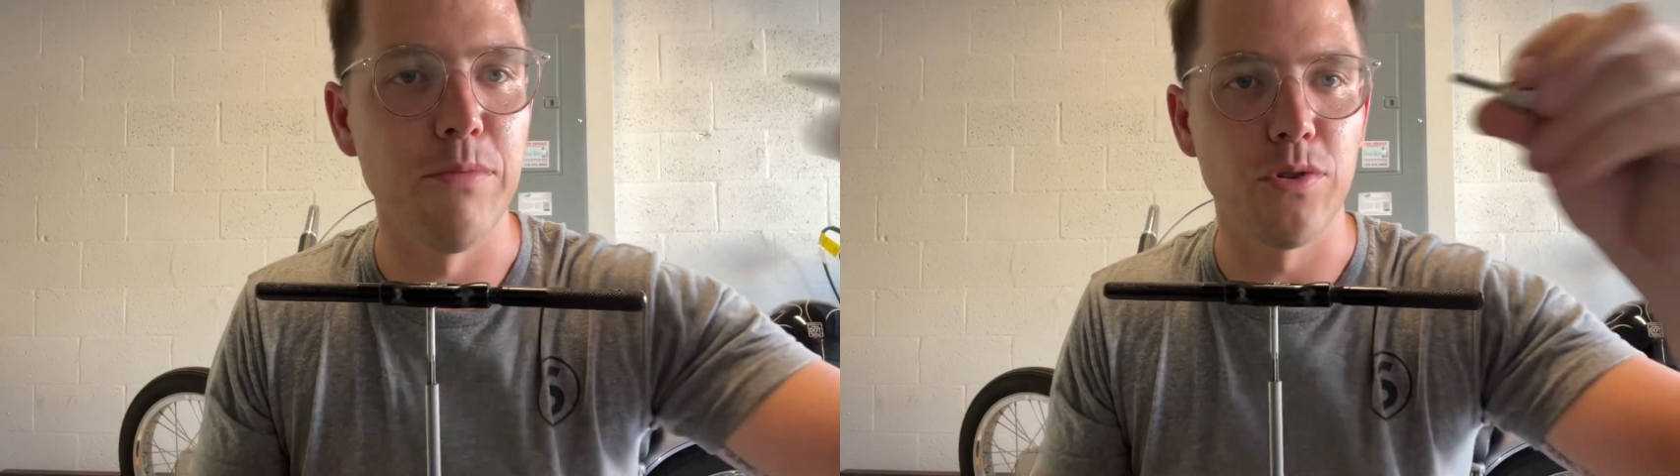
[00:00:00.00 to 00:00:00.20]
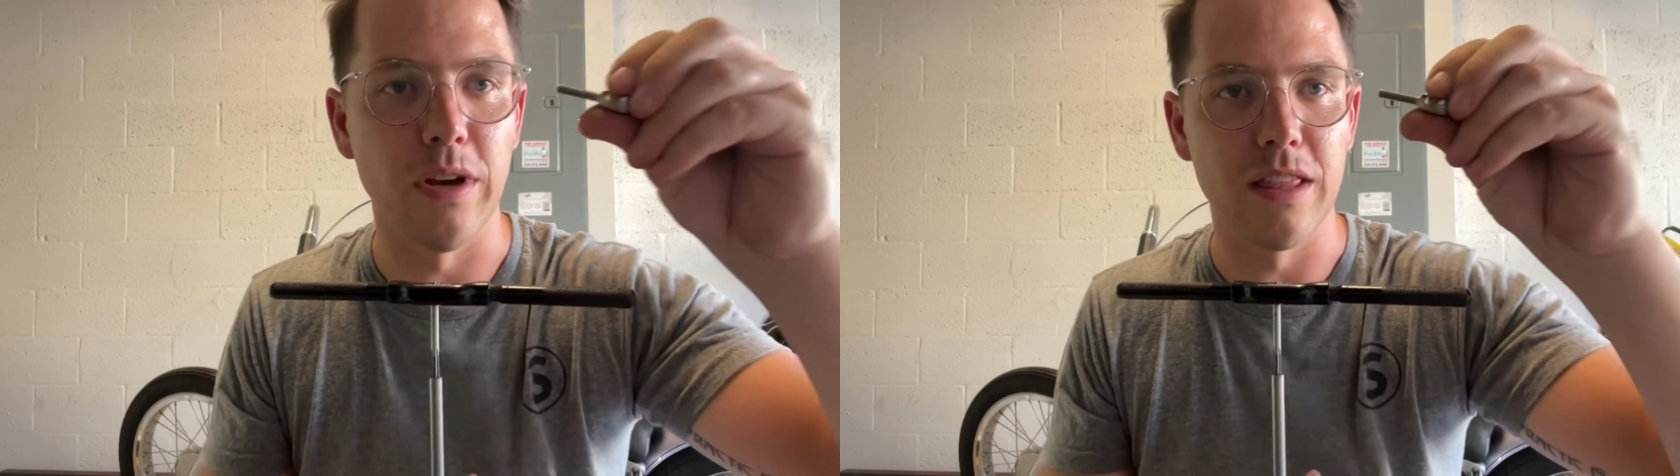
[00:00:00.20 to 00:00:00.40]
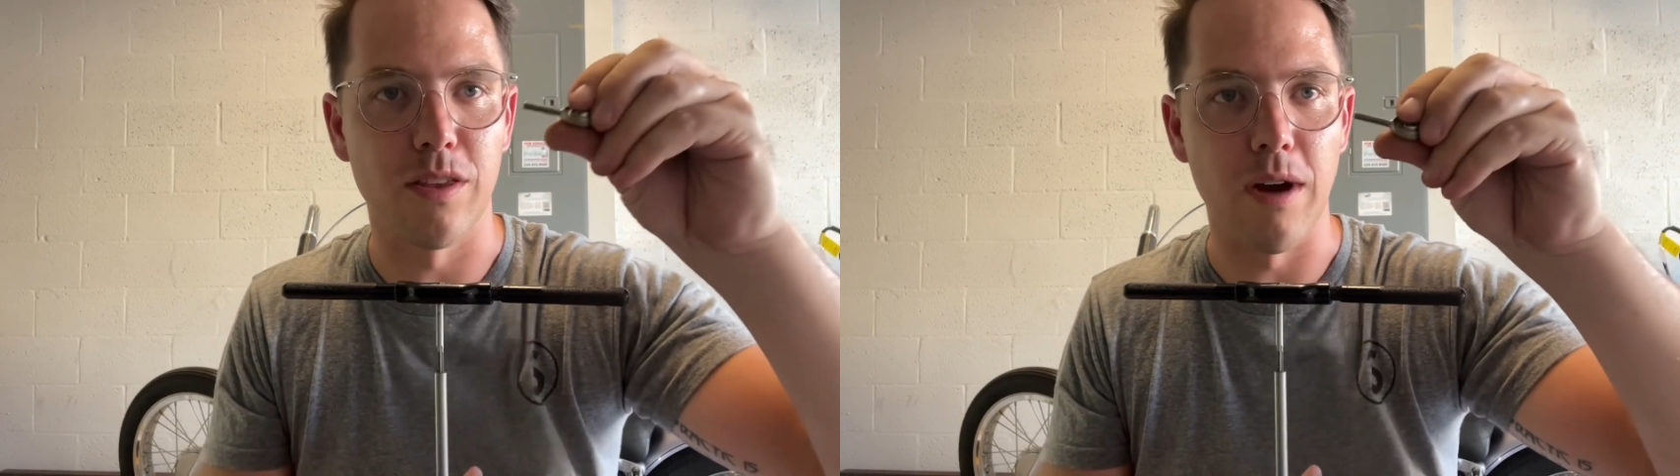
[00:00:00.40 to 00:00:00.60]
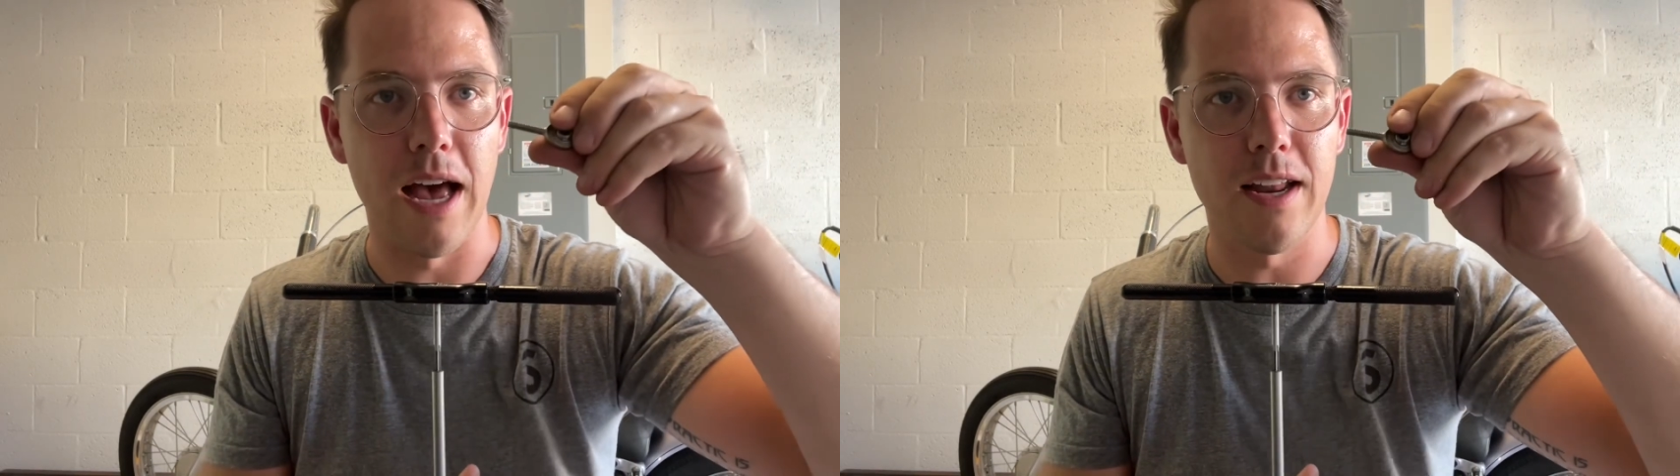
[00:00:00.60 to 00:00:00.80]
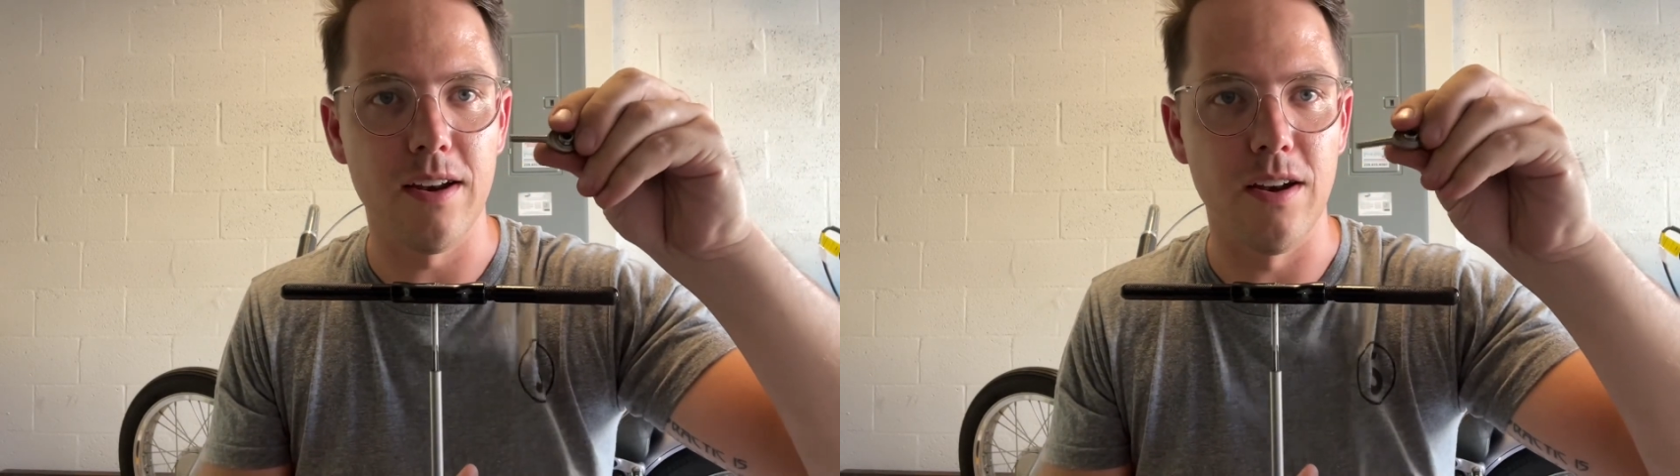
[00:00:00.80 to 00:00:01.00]
joint
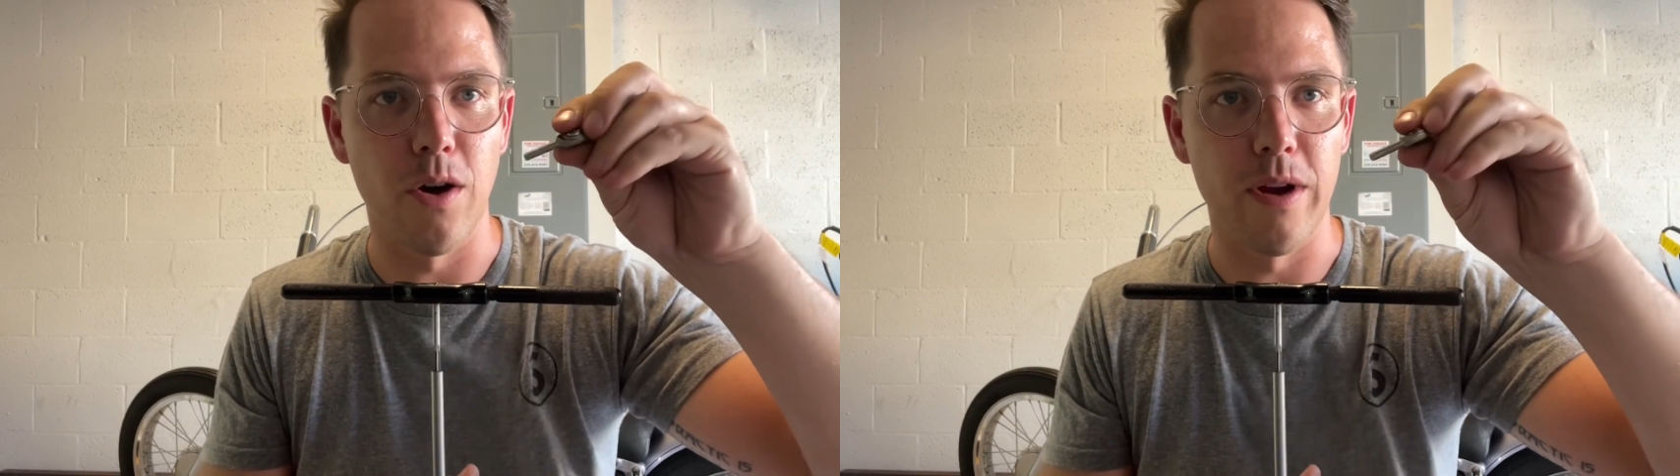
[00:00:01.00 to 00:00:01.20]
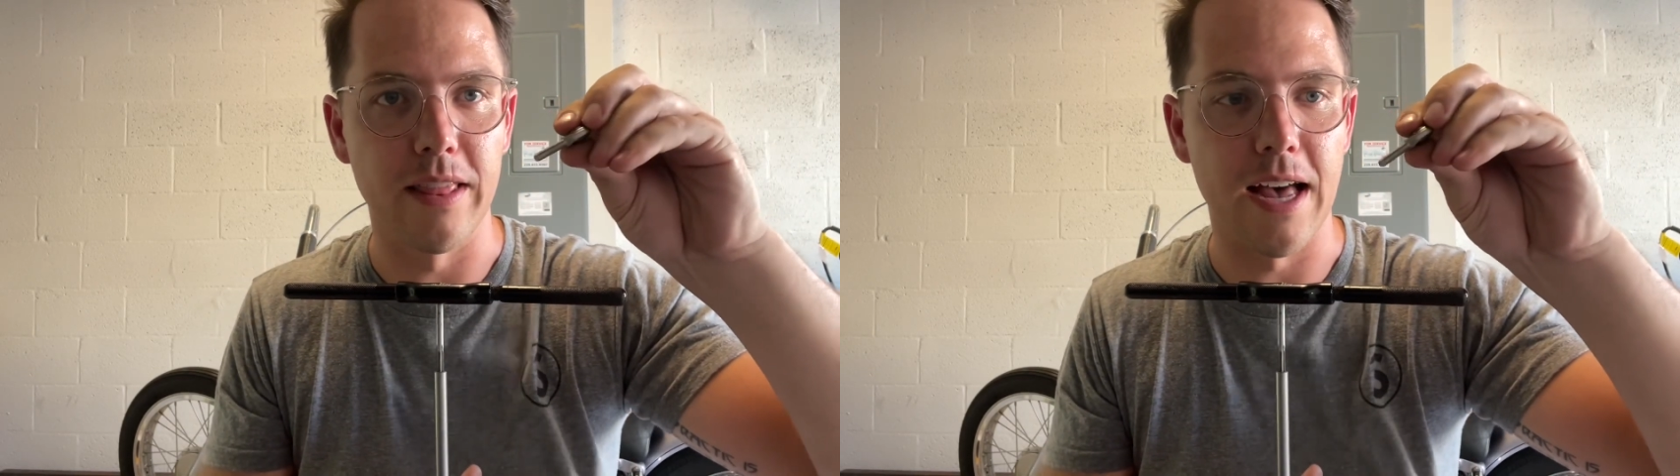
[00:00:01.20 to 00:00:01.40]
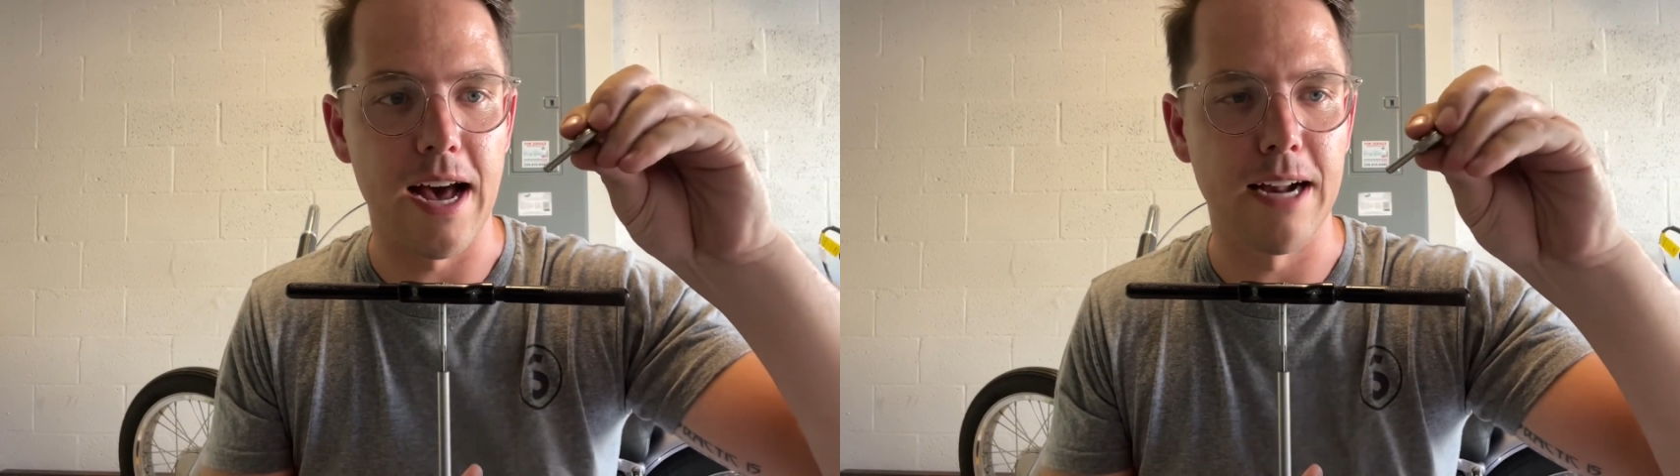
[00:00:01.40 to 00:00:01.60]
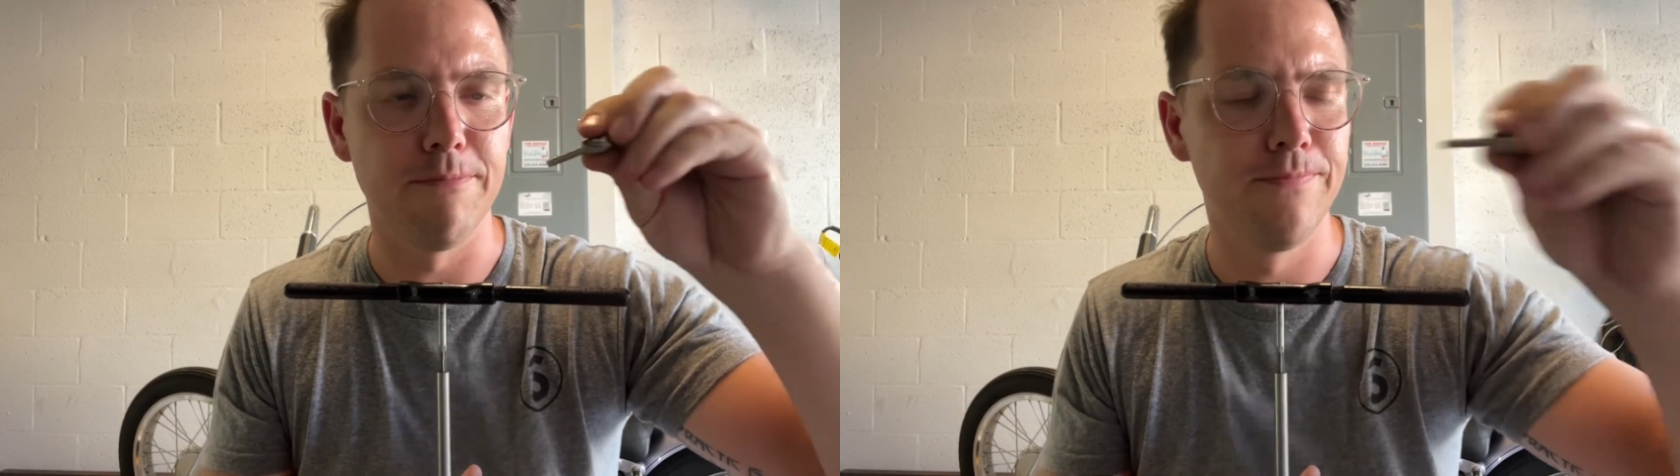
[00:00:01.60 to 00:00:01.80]
thread, knowing that